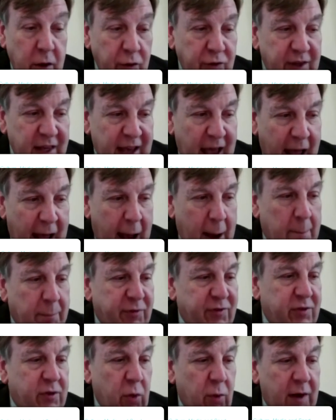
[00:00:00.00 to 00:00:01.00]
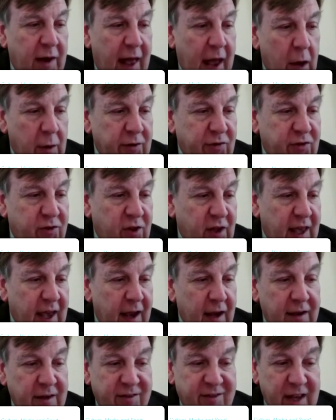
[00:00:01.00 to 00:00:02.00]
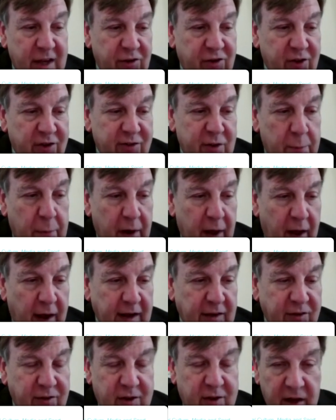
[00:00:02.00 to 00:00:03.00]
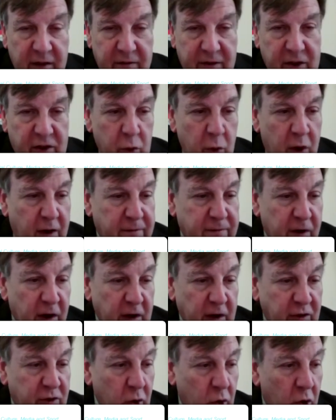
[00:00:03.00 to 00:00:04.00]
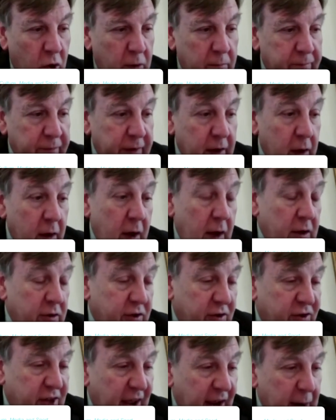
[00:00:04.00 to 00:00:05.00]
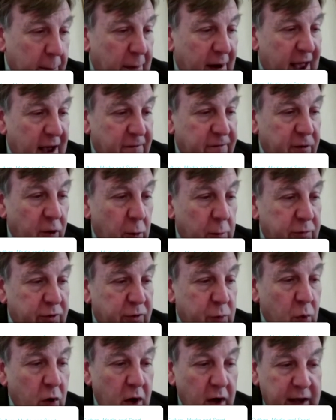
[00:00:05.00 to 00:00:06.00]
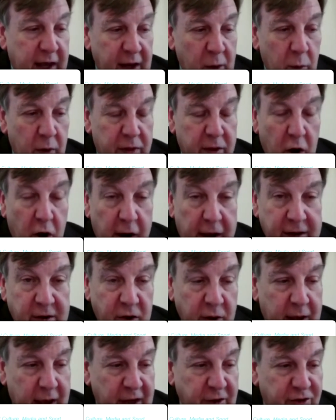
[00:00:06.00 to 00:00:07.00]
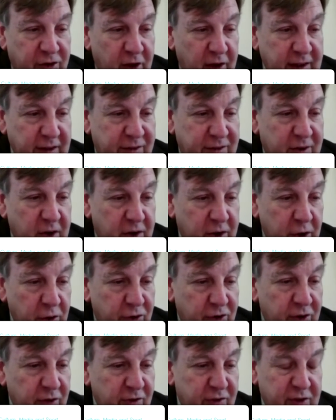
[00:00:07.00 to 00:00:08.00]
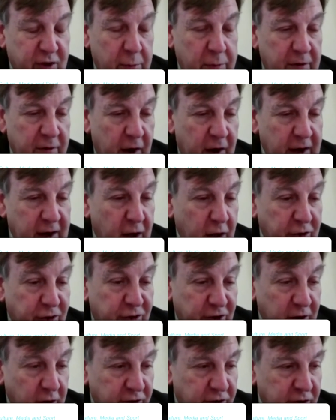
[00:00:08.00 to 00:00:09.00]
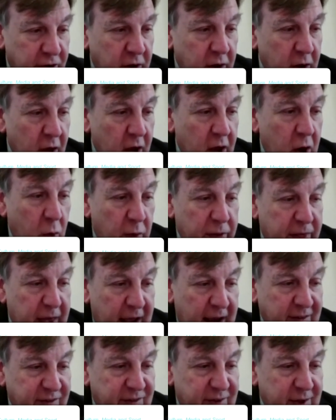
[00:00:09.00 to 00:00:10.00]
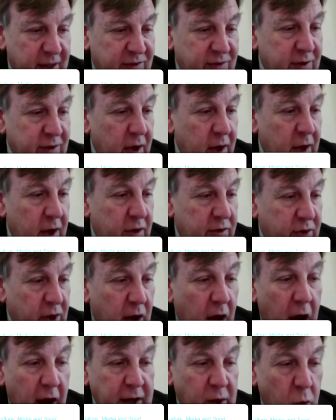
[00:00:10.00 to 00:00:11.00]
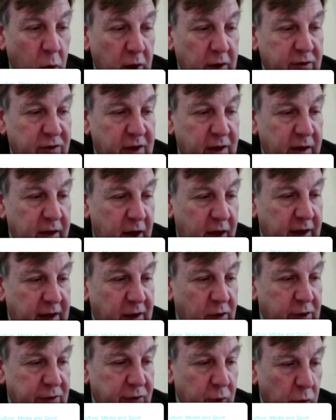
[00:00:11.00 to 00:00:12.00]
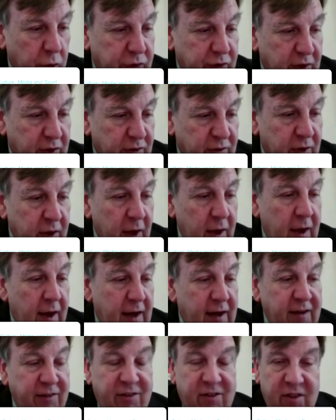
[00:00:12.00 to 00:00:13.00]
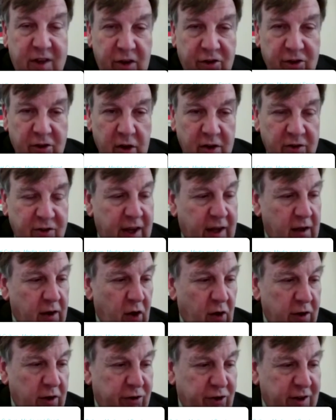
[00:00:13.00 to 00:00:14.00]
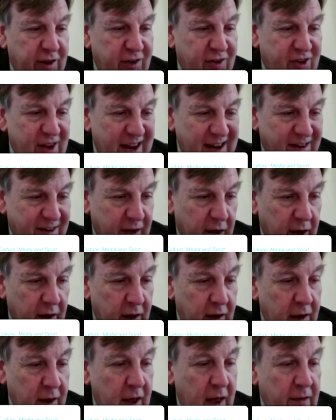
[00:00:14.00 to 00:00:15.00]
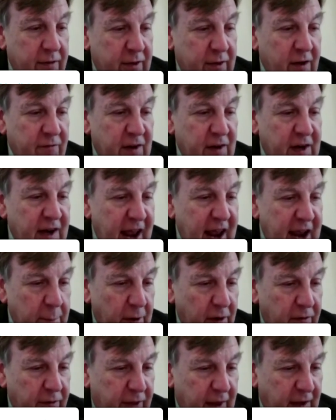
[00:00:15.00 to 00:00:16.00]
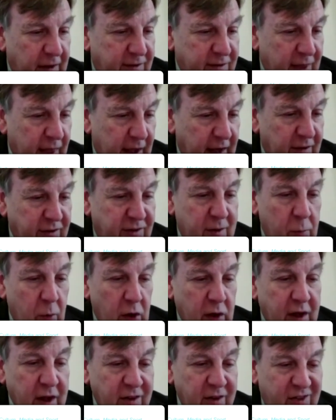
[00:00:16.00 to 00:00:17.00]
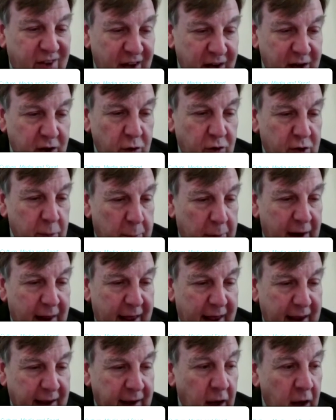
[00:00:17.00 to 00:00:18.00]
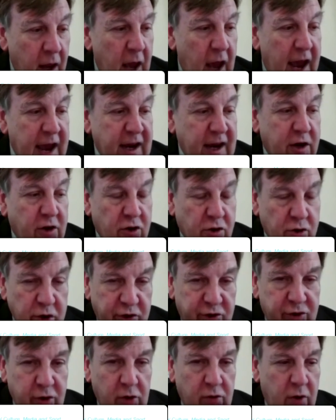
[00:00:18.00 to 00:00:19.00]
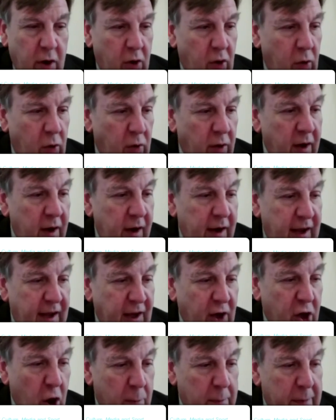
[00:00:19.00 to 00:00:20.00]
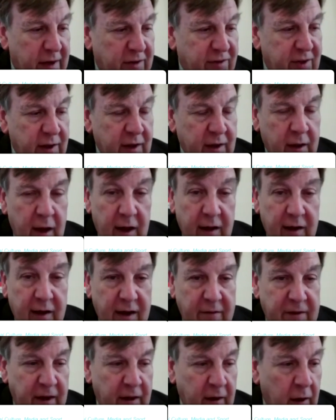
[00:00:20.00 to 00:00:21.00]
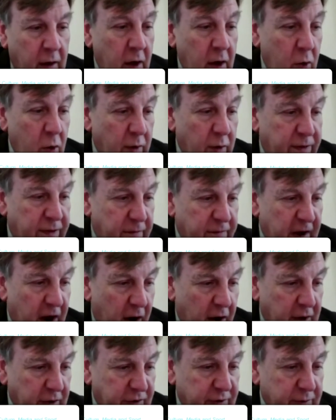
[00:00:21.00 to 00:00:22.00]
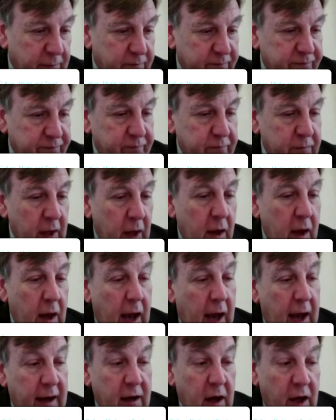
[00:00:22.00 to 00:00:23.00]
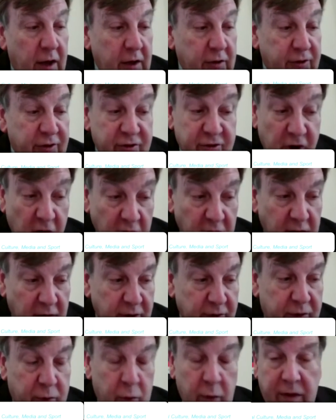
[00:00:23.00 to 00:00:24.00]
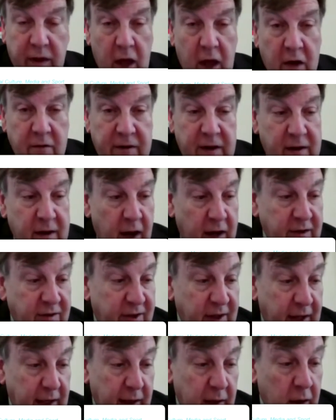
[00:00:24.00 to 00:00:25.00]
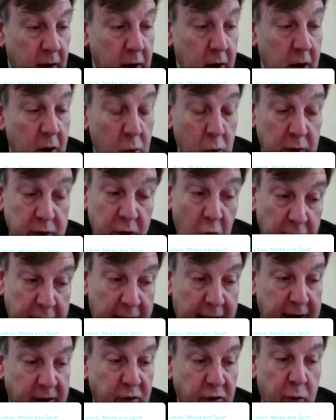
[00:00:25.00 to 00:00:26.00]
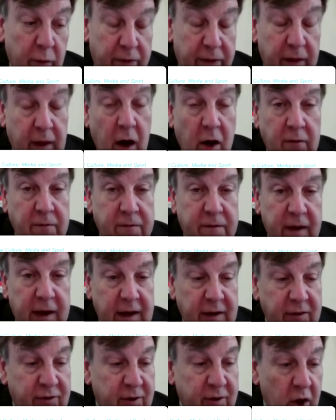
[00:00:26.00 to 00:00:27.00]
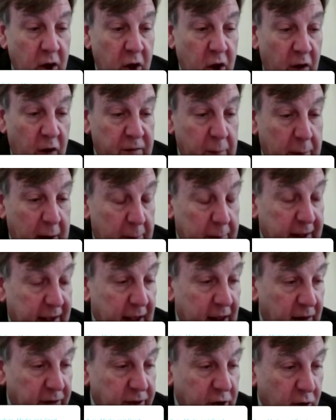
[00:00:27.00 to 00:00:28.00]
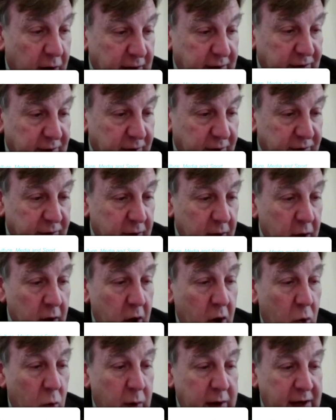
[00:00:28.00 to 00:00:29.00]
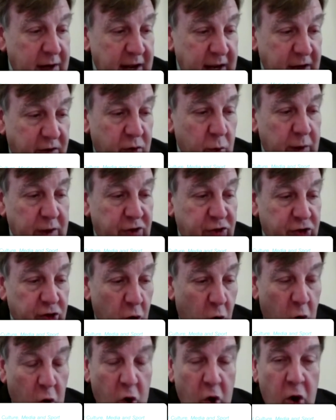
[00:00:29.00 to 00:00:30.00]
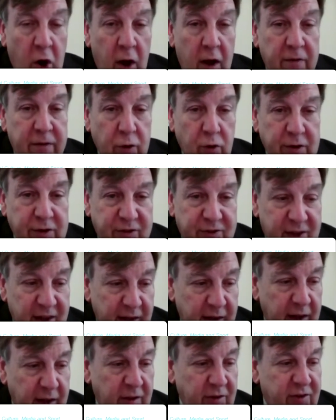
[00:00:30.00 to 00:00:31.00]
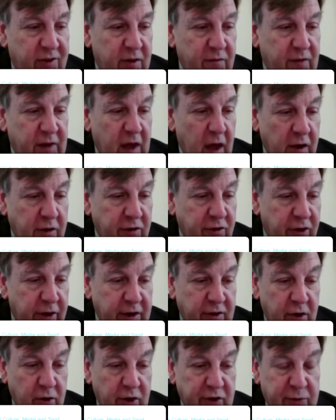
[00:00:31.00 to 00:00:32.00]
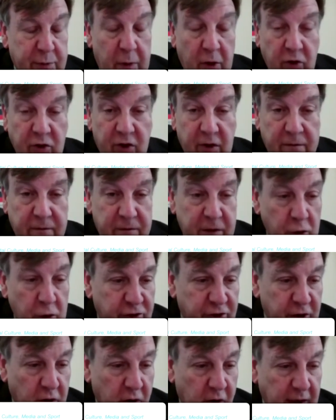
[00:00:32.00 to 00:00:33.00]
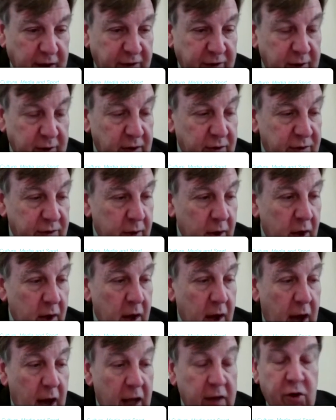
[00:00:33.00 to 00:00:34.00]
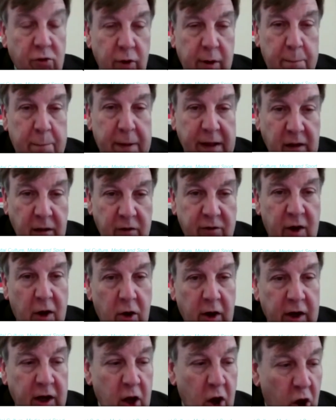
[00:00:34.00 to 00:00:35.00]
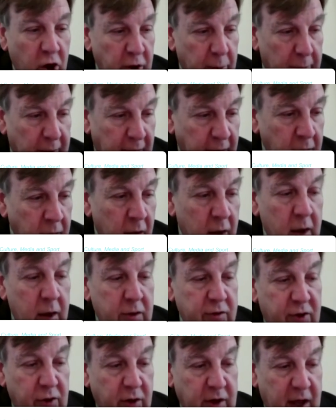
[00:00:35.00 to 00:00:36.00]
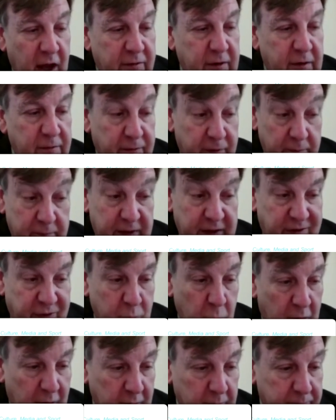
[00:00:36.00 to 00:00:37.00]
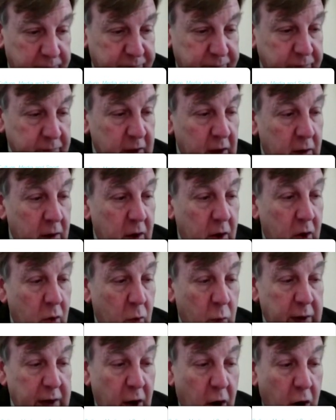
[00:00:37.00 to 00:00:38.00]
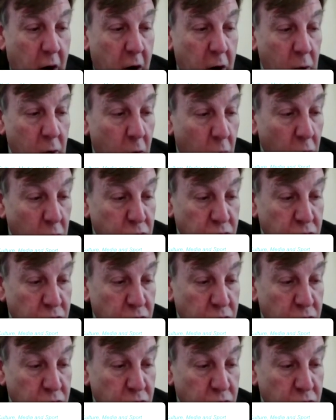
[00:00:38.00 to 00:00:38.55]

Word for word: using apps to allow us to get essential supplies delivered to our front door, to tech platforms working with our educational institutions to provide our children with access to high quality learning resources. It is digital technology and data that have enabled these things and will continue to play a crucial role in combating and living with the virus. And our struggles with COVID 19 will not end with the current phase of the public health crisis we need to ensure the resilience of the country to respond to future crises and to rebuild our economy to recover from this one. We are